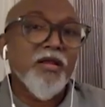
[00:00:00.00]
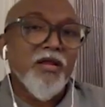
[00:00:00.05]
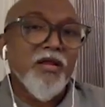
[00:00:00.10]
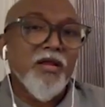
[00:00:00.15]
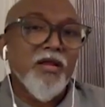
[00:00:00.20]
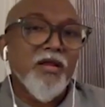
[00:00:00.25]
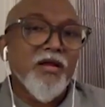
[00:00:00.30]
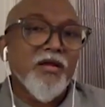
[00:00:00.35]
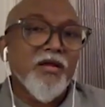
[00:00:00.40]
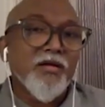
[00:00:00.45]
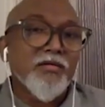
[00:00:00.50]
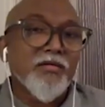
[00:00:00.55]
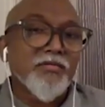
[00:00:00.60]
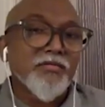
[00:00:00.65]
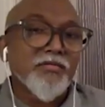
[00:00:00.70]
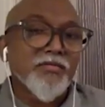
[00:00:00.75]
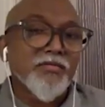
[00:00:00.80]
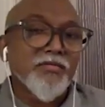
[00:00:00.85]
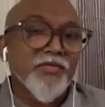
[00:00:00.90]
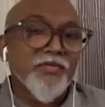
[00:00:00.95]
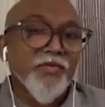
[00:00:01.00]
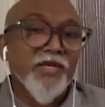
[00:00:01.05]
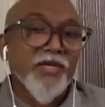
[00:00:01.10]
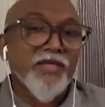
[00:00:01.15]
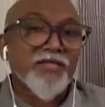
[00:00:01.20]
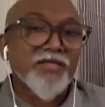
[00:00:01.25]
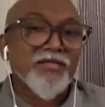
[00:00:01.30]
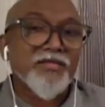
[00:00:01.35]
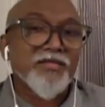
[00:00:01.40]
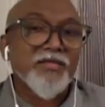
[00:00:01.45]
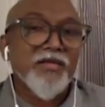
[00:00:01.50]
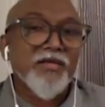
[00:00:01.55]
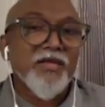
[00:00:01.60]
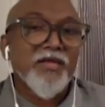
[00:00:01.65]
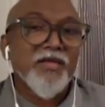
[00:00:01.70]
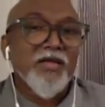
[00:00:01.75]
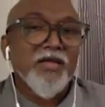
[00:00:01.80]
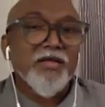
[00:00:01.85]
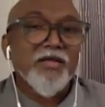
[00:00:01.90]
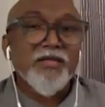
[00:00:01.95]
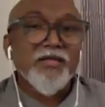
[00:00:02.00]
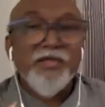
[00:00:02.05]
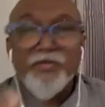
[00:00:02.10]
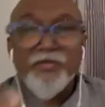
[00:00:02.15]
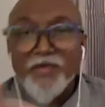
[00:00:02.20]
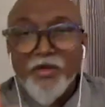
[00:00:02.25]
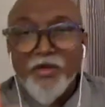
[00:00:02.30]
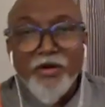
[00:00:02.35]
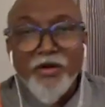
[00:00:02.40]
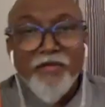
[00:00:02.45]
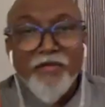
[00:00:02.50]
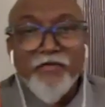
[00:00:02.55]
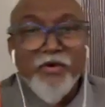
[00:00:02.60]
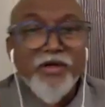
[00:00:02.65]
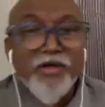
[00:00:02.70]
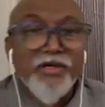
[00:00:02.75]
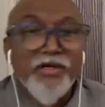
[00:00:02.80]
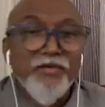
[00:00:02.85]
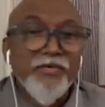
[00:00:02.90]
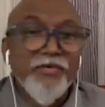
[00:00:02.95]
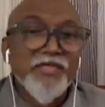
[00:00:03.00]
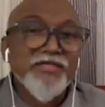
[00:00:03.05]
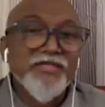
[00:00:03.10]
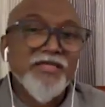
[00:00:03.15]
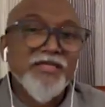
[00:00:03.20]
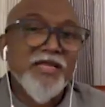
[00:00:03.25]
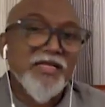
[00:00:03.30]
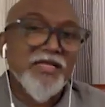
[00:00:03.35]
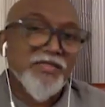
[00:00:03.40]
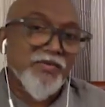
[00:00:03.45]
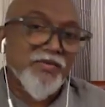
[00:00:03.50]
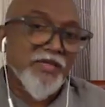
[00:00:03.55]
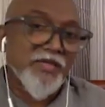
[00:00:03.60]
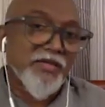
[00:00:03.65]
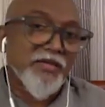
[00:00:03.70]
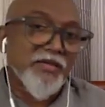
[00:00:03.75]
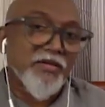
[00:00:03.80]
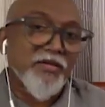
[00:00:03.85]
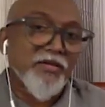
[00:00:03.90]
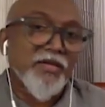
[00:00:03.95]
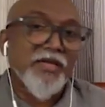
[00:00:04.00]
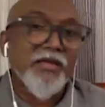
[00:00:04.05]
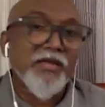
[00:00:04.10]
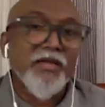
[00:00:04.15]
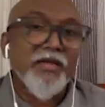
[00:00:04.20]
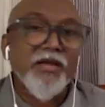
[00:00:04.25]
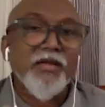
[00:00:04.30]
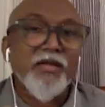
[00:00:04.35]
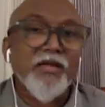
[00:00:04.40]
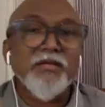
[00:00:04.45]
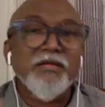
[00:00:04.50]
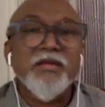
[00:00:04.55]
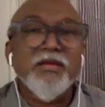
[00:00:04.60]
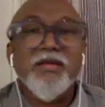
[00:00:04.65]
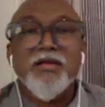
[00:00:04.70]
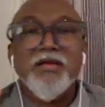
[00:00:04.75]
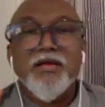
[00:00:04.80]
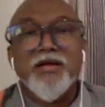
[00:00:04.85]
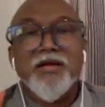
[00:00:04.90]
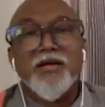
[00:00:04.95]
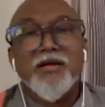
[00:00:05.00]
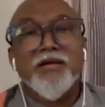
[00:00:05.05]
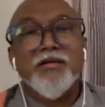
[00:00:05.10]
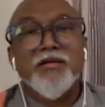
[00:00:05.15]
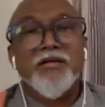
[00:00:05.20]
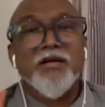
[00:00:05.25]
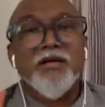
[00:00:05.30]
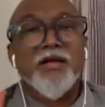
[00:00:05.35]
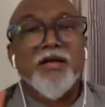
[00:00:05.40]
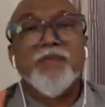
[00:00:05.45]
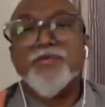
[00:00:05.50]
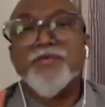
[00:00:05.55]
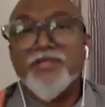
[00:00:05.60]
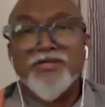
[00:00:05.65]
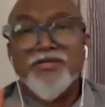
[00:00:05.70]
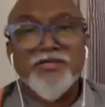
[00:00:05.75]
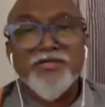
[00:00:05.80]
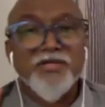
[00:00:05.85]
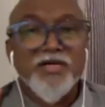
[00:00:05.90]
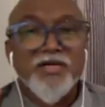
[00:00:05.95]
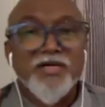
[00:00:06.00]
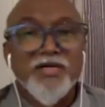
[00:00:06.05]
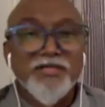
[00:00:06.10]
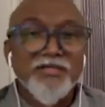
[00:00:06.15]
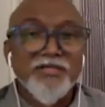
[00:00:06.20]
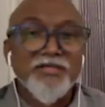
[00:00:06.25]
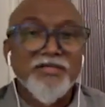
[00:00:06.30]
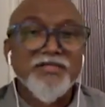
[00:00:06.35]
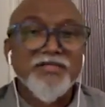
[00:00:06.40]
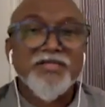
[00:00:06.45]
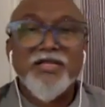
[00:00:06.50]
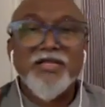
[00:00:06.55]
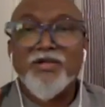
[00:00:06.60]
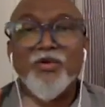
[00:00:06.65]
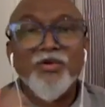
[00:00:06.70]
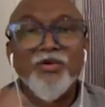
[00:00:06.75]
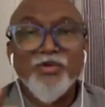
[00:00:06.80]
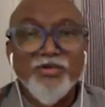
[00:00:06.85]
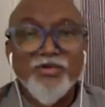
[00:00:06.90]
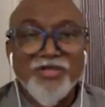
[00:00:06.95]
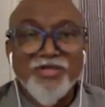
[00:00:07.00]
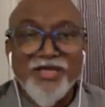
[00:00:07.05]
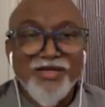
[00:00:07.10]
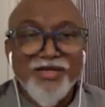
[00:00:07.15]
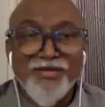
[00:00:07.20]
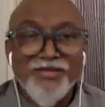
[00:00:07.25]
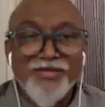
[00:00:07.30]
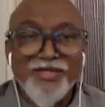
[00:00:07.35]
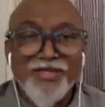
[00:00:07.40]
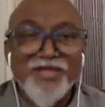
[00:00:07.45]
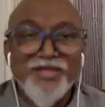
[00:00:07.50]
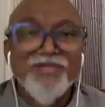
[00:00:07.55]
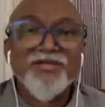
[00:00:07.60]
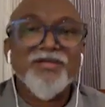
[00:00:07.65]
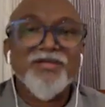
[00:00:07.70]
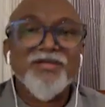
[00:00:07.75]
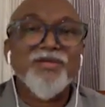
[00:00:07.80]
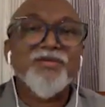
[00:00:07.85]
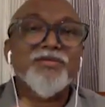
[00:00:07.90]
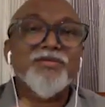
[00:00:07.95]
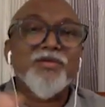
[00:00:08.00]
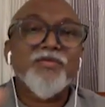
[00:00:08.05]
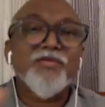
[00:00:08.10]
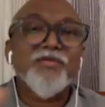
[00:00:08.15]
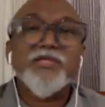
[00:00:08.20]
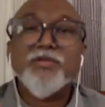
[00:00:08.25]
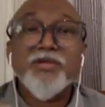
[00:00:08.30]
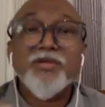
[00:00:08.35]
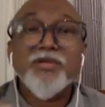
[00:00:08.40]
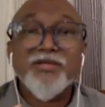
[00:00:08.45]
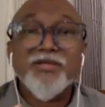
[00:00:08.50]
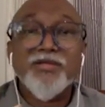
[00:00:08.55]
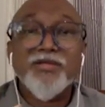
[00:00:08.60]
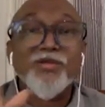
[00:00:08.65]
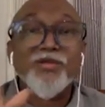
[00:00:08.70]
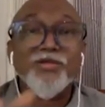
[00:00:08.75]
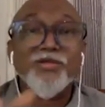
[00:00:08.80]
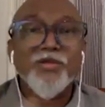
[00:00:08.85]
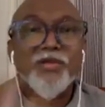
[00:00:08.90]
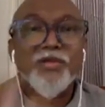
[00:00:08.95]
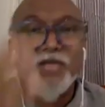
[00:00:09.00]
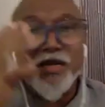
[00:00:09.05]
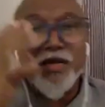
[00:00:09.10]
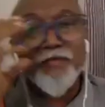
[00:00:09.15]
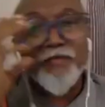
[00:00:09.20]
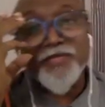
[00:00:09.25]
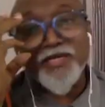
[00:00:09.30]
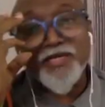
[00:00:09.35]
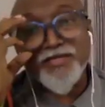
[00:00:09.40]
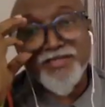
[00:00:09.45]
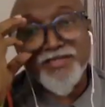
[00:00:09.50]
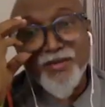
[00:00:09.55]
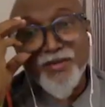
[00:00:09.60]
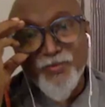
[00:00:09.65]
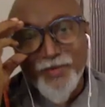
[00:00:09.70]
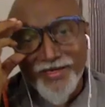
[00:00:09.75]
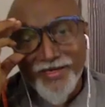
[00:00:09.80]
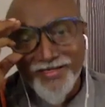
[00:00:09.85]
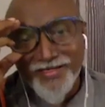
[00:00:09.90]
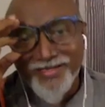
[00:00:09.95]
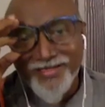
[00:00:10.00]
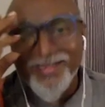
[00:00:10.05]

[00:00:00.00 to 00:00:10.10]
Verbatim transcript: um, press, and there were a lot of controversy as well. You know, like uh, uh, corruption charges and all those kind of things. You know, so which was also helped in some ways